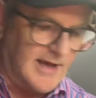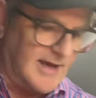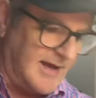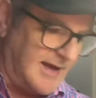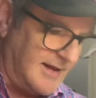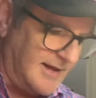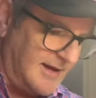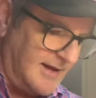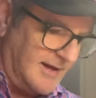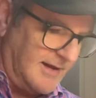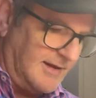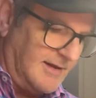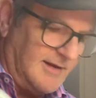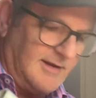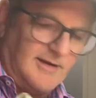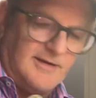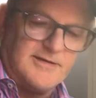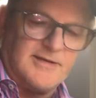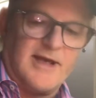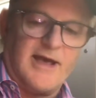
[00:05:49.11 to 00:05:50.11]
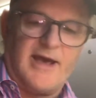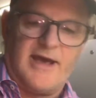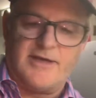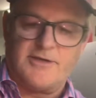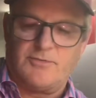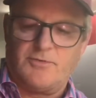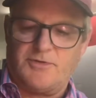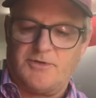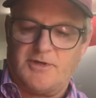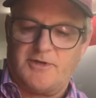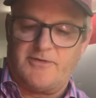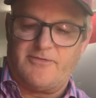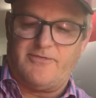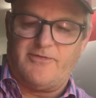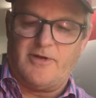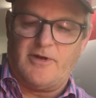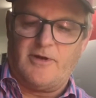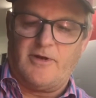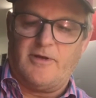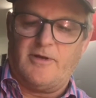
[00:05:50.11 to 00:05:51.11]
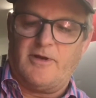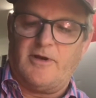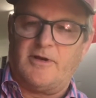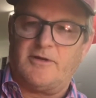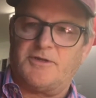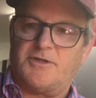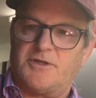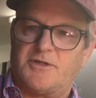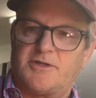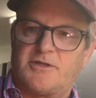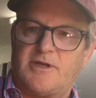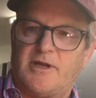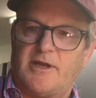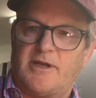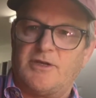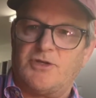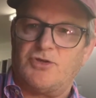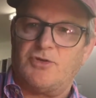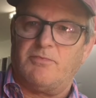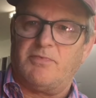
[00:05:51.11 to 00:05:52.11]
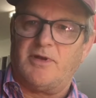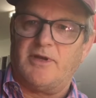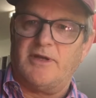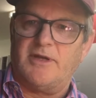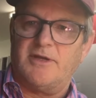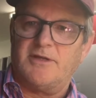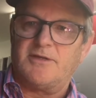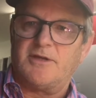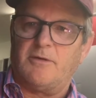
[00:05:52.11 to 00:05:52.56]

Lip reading: And then these guys will just fit on there just slick as you please.